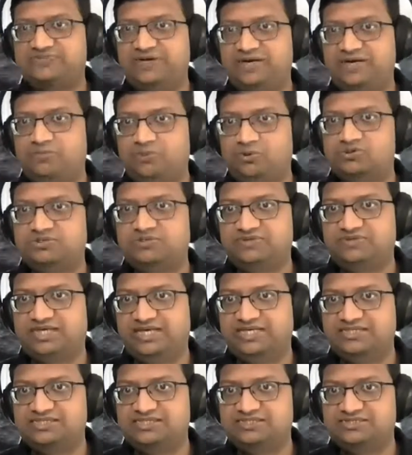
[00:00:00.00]
That's where most of the
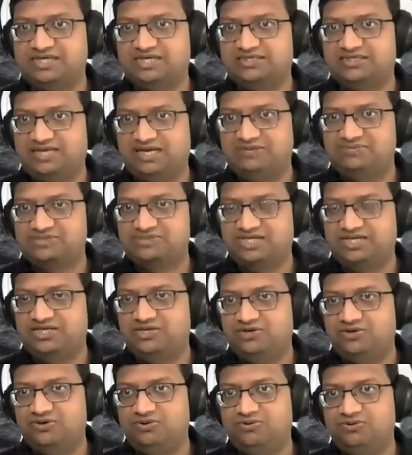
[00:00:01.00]
cases times
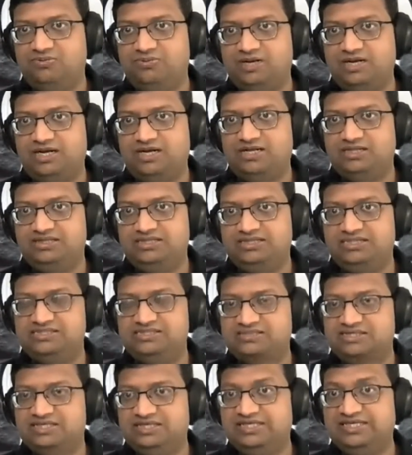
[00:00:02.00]

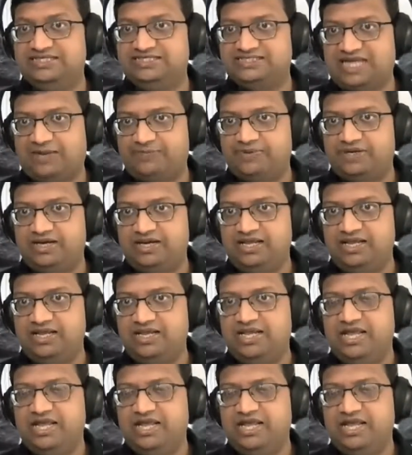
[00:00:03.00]
these leaks happen.